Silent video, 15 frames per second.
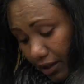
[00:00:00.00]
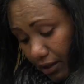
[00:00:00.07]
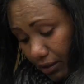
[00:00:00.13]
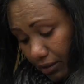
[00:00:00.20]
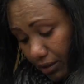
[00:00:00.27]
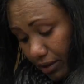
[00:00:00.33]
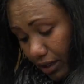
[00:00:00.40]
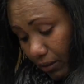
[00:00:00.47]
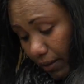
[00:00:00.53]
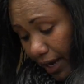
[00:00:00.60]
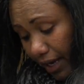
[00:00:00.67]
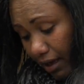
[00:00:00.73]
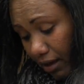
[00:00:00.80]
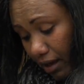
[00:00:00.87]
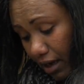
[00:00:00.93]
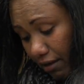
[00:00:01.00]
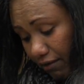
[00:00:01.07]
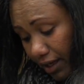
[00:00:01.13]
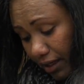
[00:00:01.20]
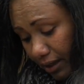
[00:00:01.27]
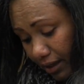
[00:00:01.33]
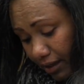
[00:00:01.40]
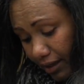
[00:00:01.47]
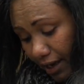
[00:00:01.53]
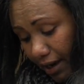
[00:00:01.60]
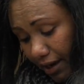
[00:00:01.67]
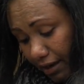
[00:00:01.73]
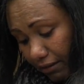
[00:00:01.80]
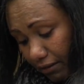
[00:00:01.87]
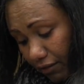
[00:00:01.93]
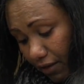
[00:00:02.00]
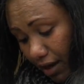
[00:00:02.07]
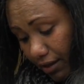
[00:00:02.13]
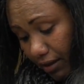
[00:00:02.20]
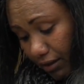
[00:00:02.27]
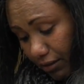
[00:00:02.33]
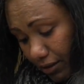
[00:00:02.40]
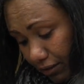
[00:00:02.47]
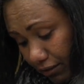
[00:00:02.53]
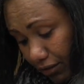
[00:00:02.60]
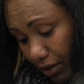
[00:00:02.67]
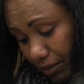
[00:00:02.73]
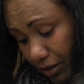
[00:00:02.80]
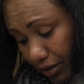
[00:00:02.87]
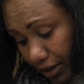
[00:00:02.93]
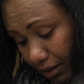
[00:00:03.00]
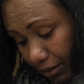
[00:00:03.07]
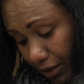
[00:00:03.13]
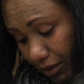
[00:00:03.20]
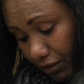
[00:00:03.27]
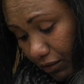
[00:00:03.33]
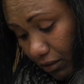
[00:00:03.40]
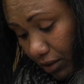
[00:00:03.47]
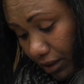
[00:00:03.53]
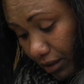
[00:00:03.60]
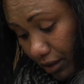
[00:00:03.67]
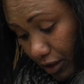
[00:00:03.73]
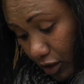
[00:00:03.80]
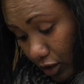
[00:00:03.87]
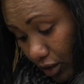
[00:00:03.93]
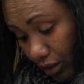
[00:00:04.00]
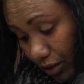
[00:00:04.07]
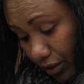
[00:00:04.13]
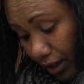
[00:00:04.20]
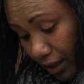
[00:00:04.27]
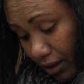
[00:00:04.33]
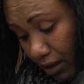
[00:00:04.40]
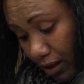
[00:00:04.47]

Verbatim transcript: You took away a loving, caring father from three beautiful little children.